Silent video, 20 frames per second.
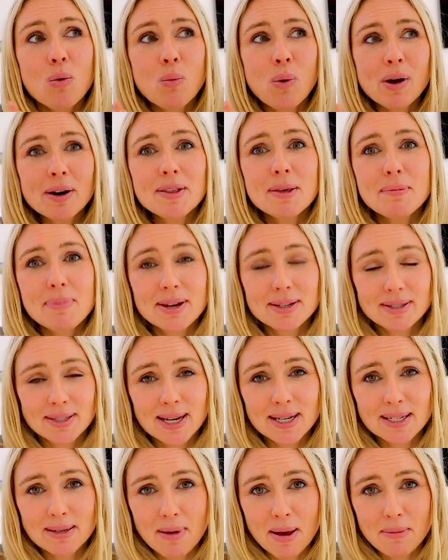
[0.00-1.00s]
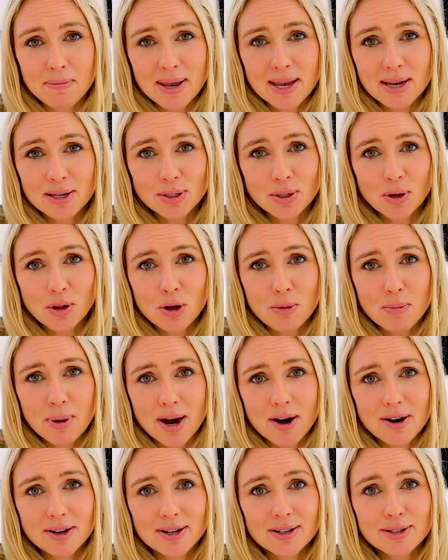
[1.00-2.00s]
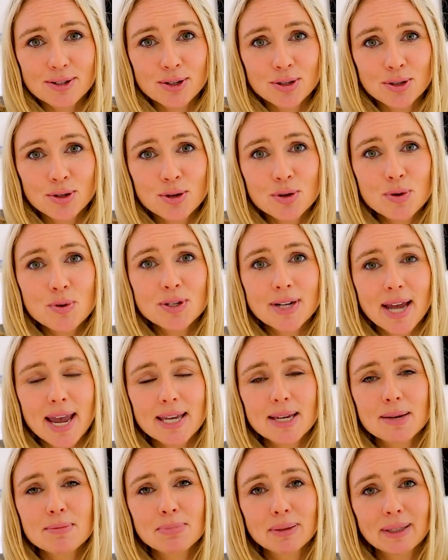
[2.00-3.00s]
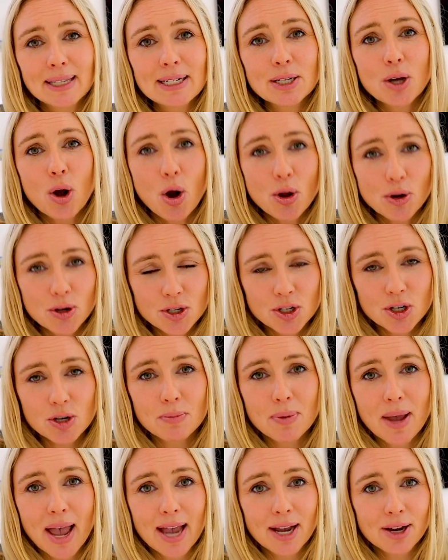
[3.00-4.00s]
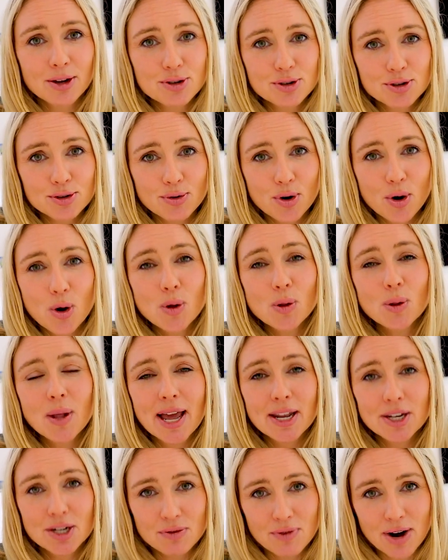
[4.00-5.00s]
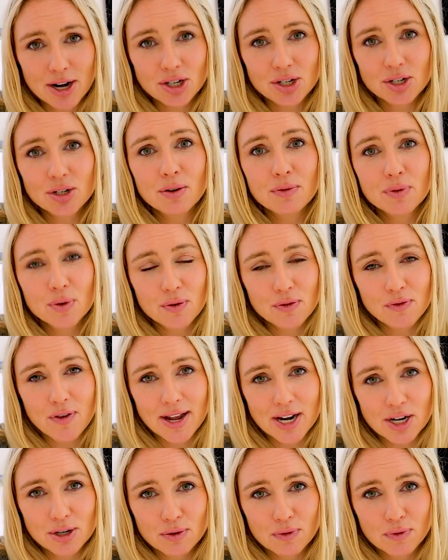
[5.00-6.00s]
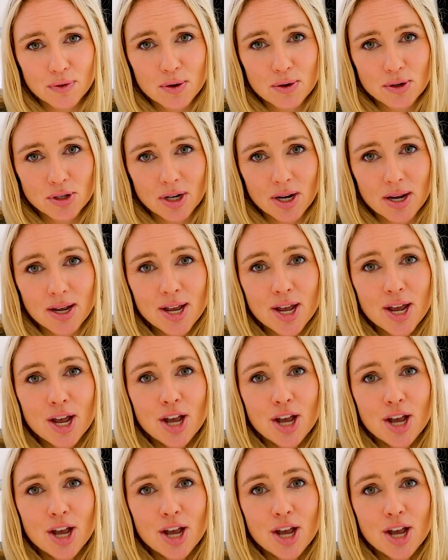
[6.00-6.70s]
One of the best things about being a solo parent is you take complete ownership and control and direction of your financial future.